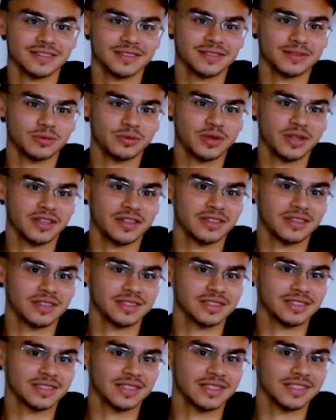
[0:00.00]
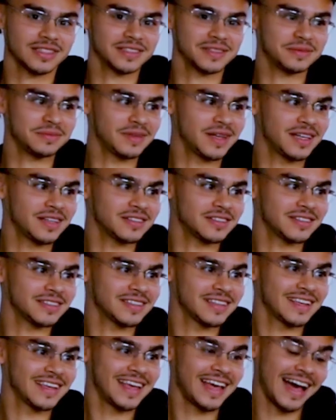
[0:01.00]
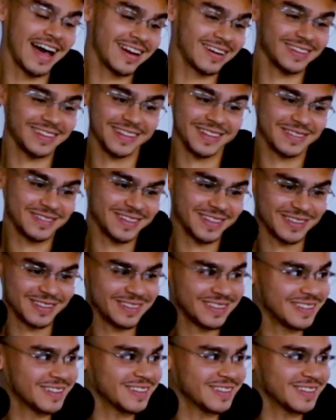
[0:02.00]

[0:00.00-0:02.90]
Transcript: that's weird because it's like, does it matter? I don't know, bro. Who